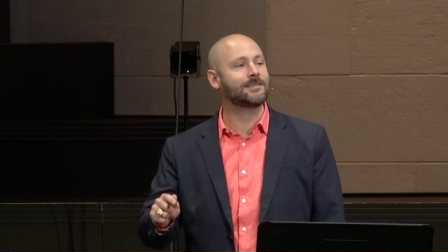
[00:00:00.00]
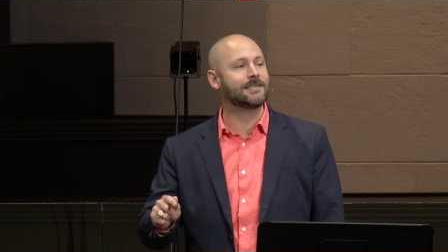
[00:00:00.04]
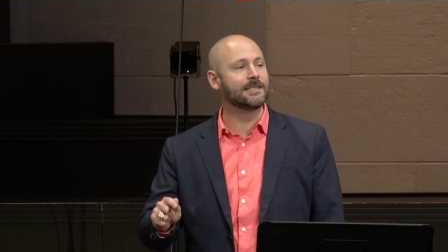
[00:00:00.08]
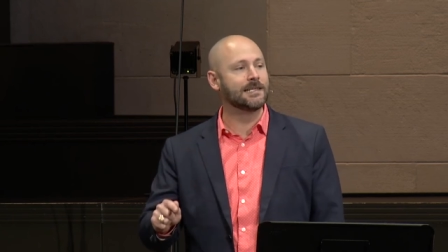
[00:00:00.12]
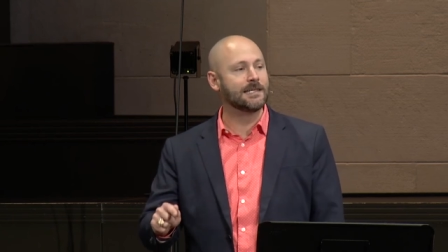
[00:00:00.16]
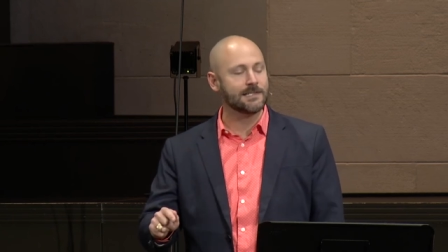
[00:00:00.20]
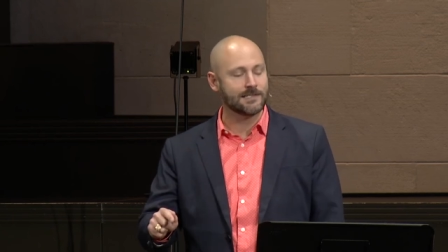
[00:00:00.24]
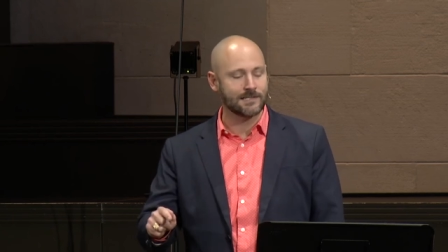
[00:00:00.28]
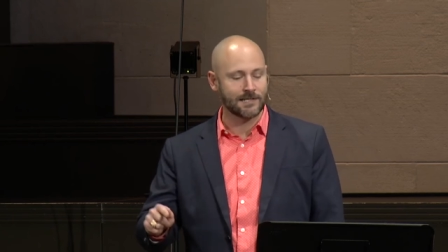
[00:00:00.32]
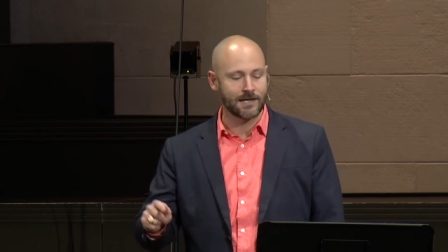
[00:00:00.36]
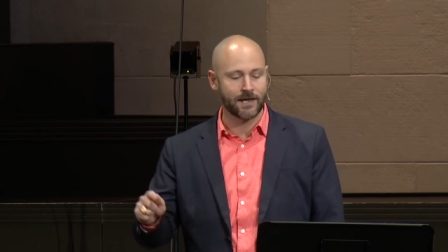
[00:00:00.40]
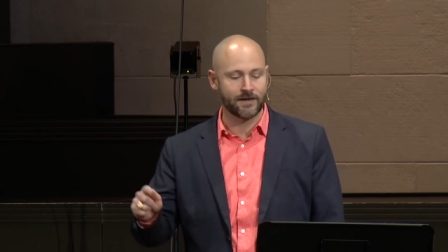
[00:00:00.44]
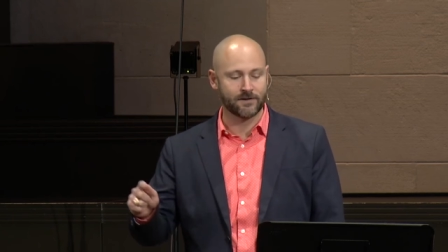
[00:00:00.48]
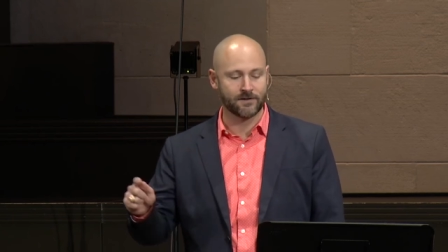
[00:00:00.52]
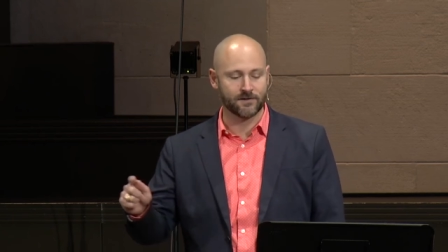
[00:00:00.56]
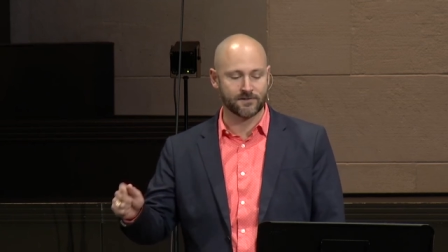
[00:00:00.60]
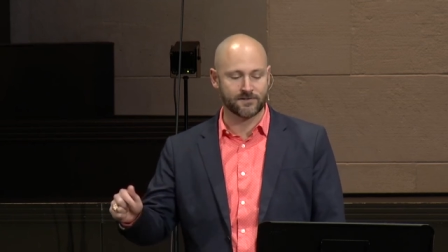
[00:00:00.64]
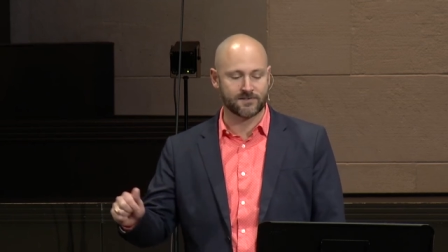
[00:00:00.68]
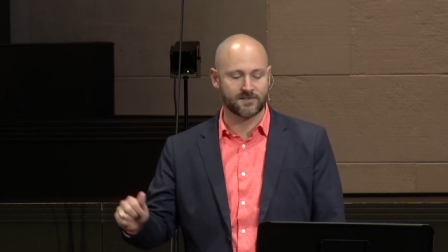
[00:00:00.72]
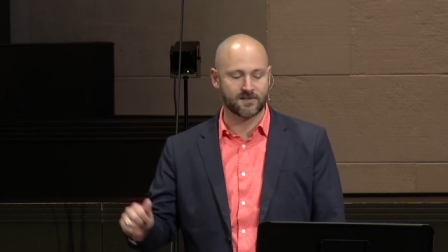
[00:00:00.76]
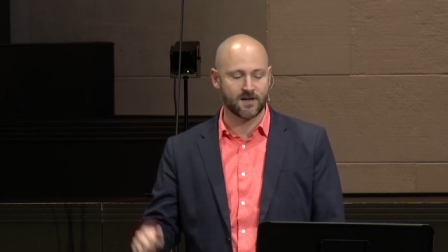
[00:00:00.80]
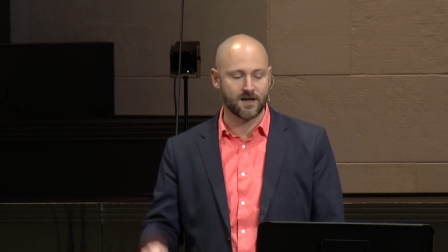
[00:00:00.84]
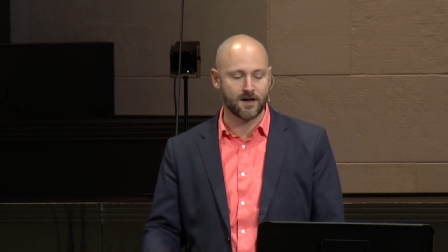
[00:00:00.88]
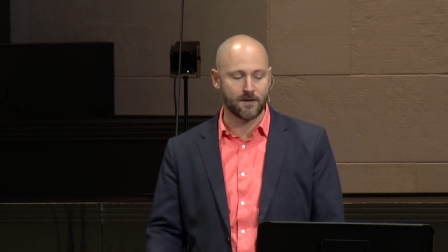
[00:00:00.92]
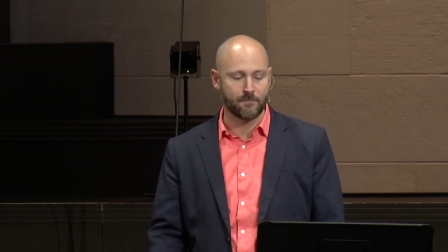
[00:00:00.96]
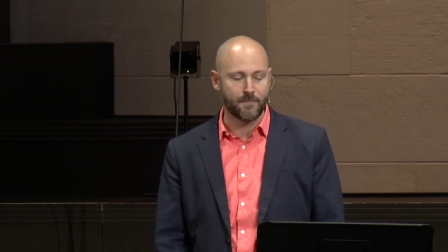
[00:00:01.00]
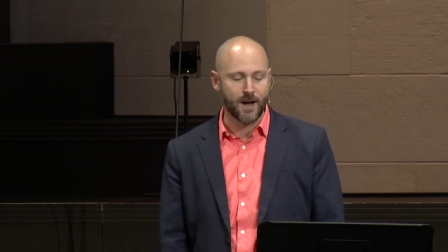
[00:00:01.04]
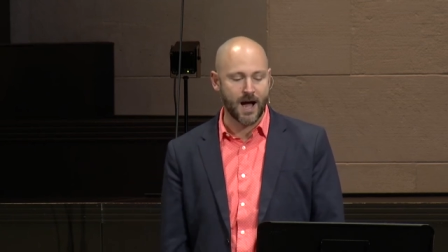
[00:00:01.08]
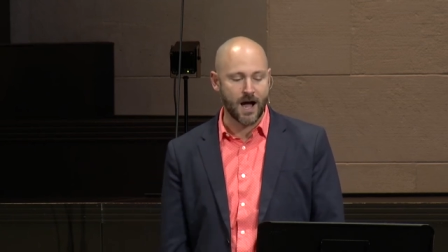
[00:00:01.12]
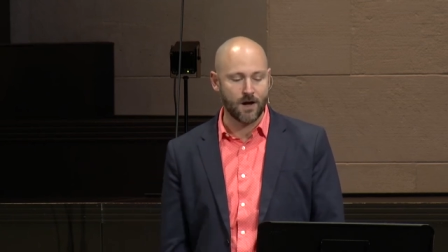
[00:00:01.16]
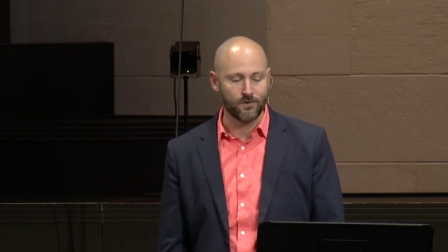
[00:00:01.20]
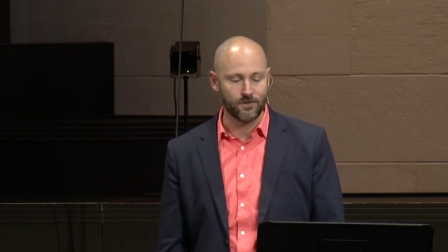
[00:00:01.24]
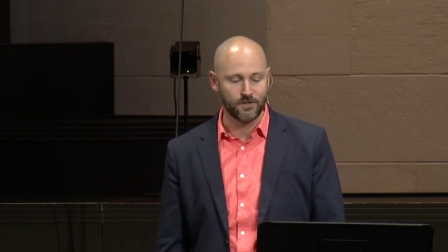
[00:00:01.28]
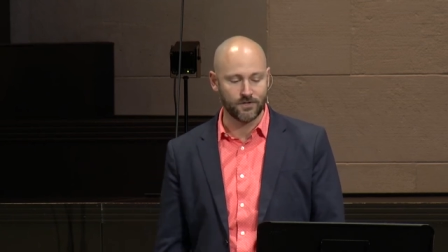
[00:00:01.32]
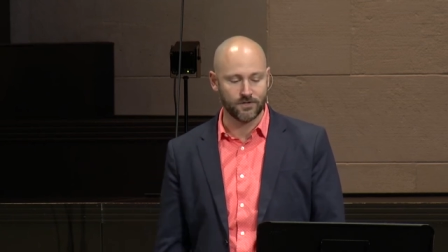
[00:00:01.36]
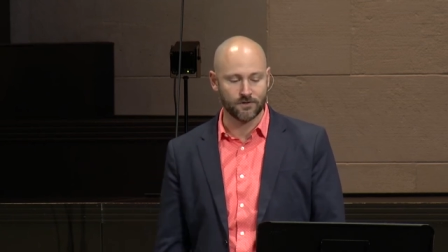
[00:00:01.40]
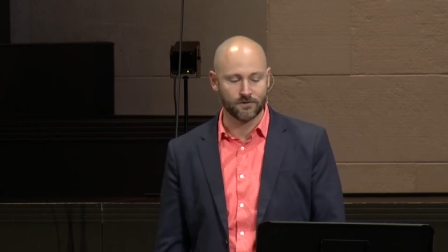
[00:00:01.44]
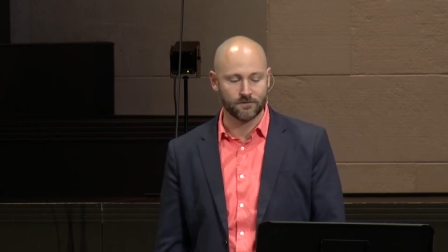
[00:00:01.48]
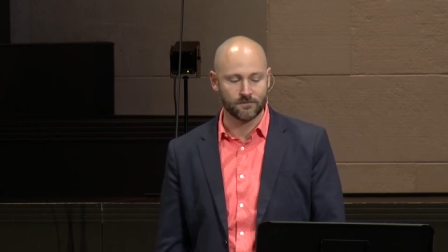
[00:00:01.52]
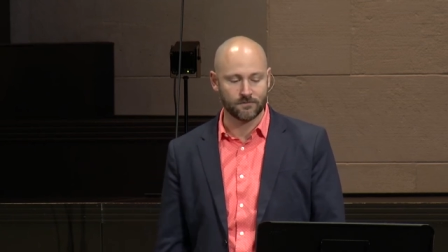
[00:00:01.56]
details about you.